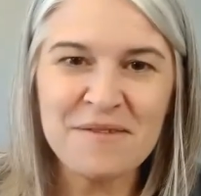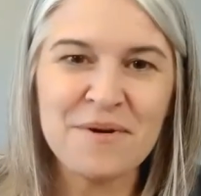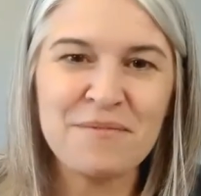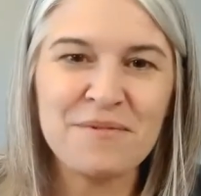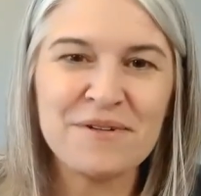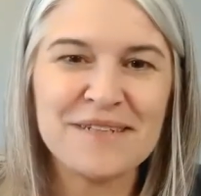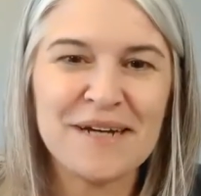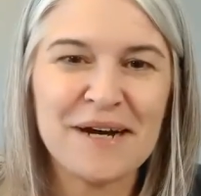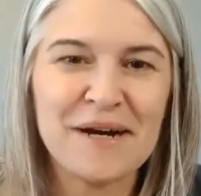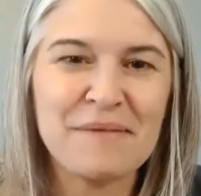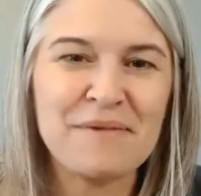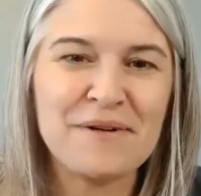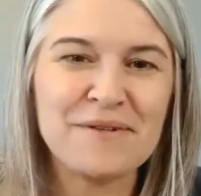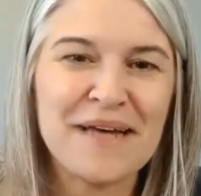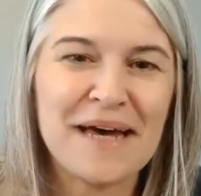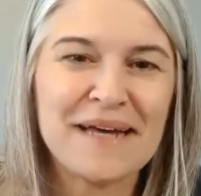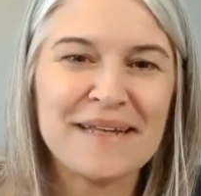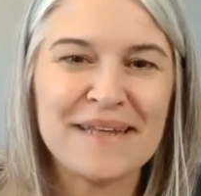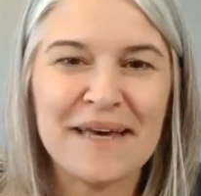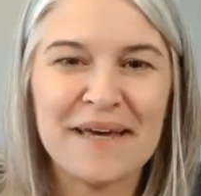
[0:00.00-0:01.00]
But we'll talk about
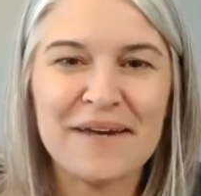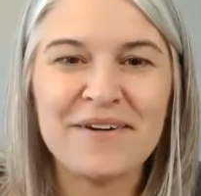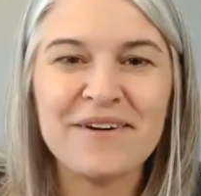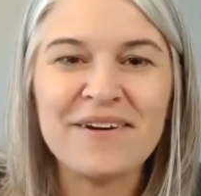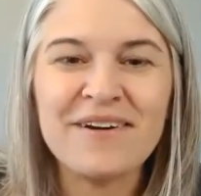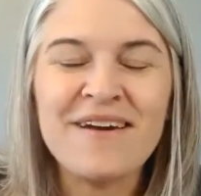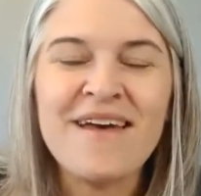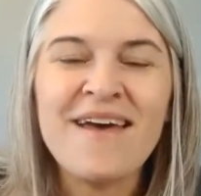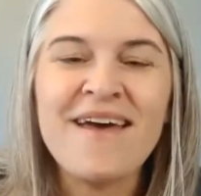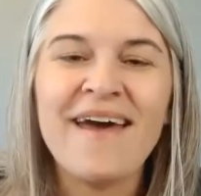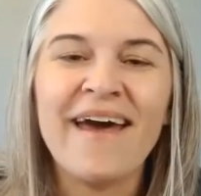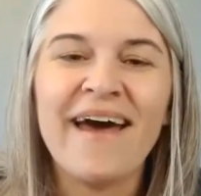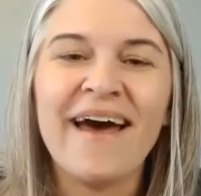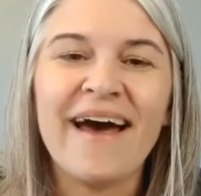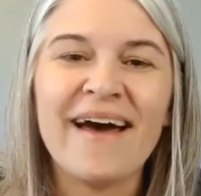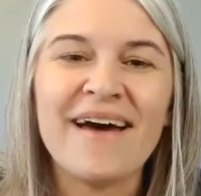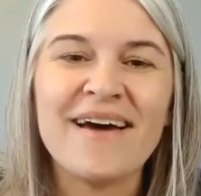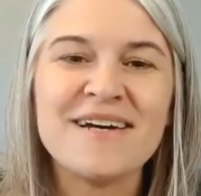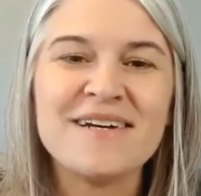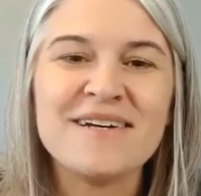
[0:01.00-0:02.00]
that later.
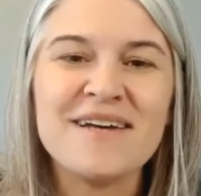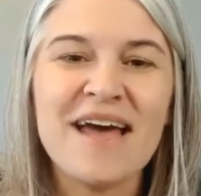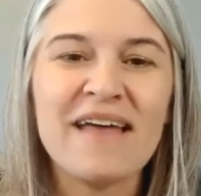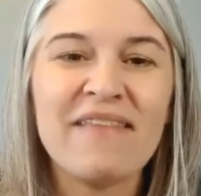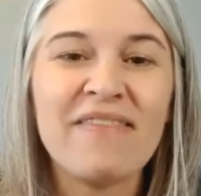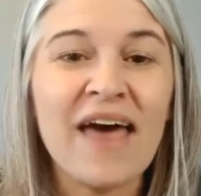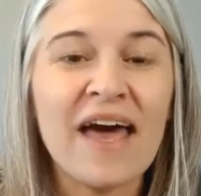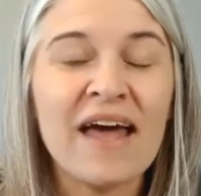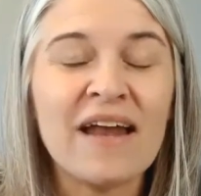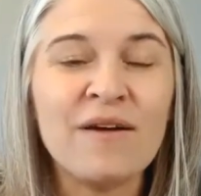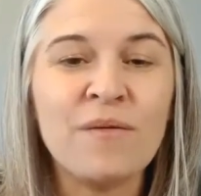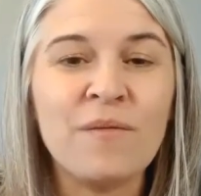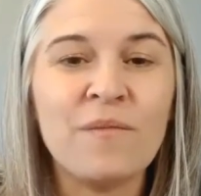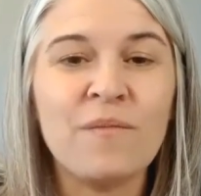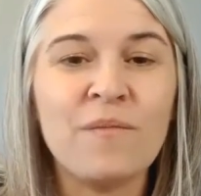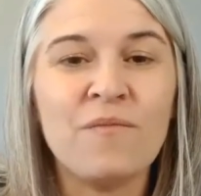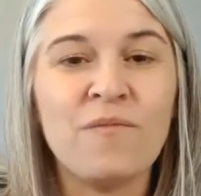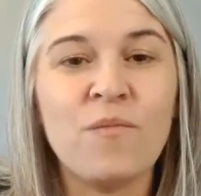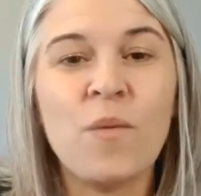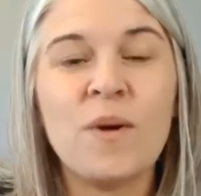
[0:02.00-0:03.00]
Uh, and
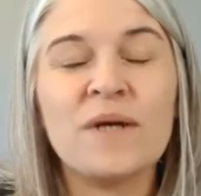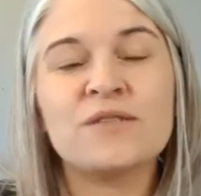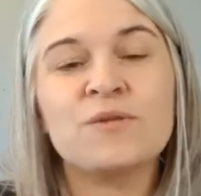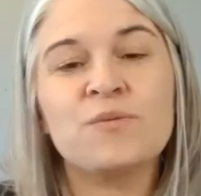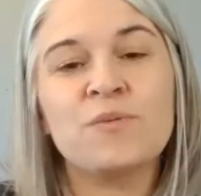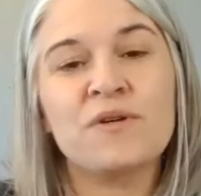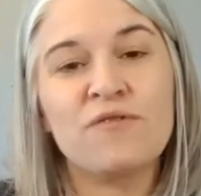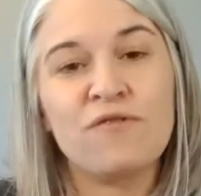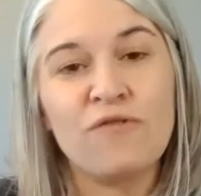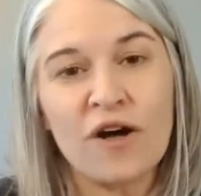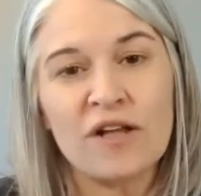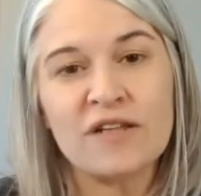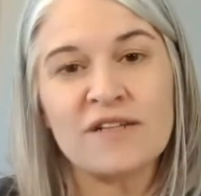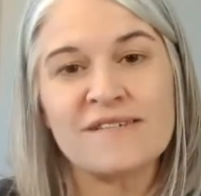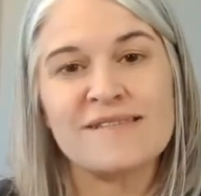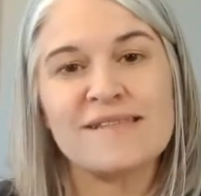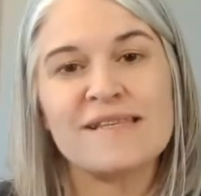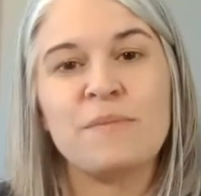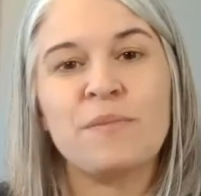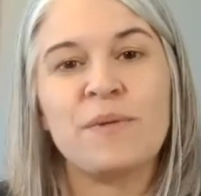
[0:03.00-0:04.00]
then once we fall
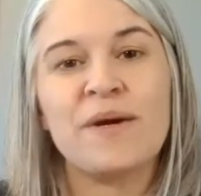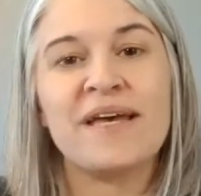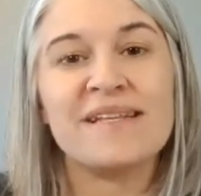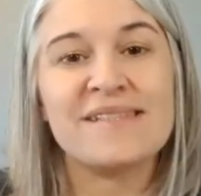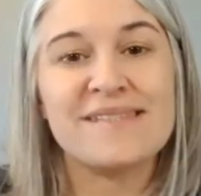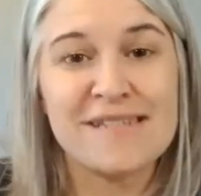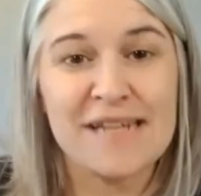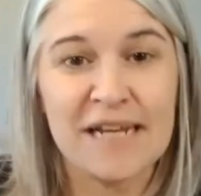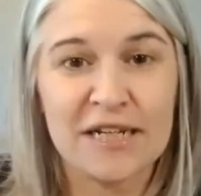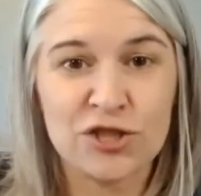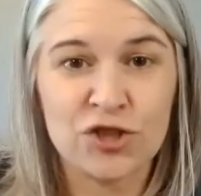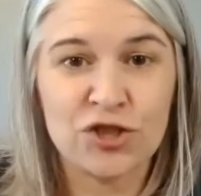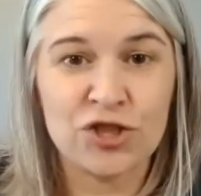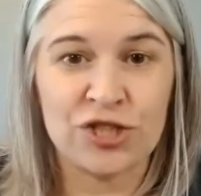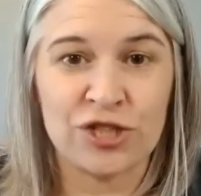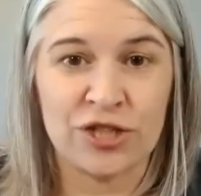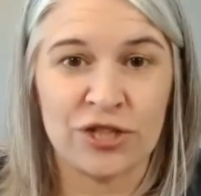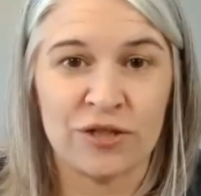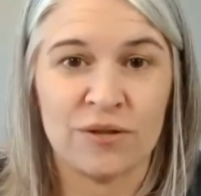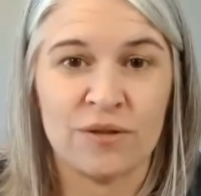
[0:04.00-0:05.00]
asleep, we hit stage
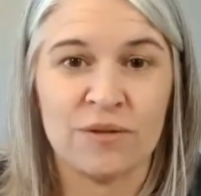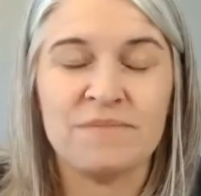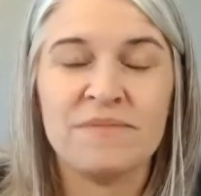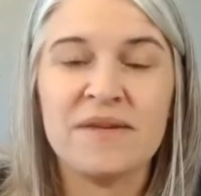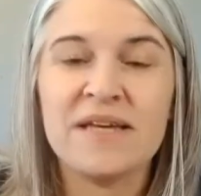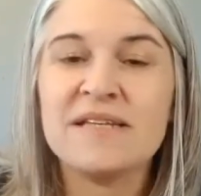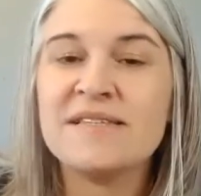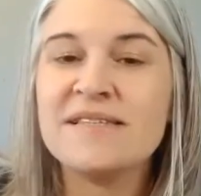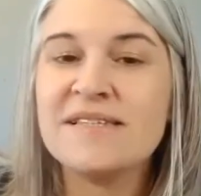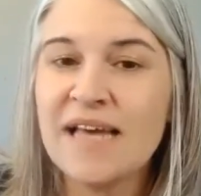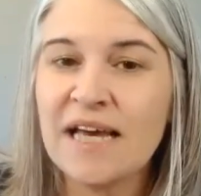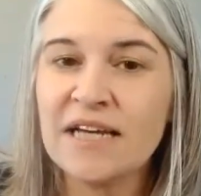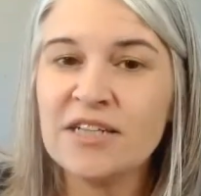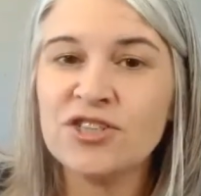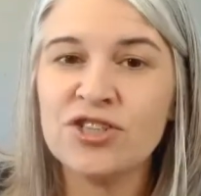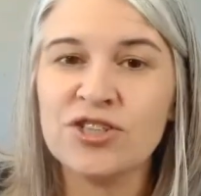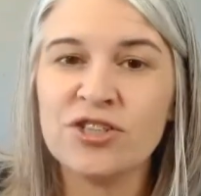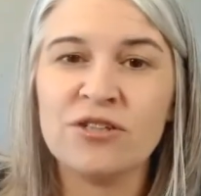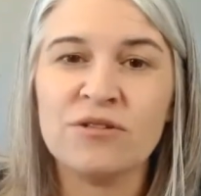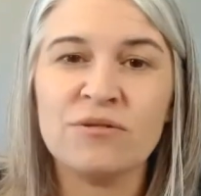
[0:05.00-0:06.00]
two.
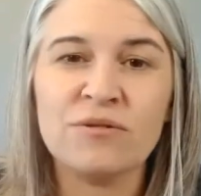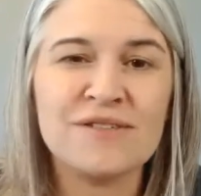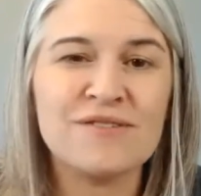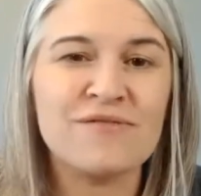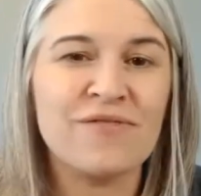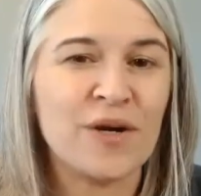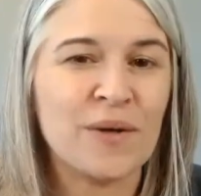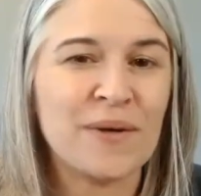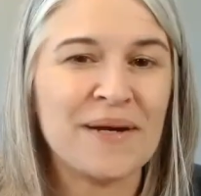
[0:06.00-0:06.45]
Stage two is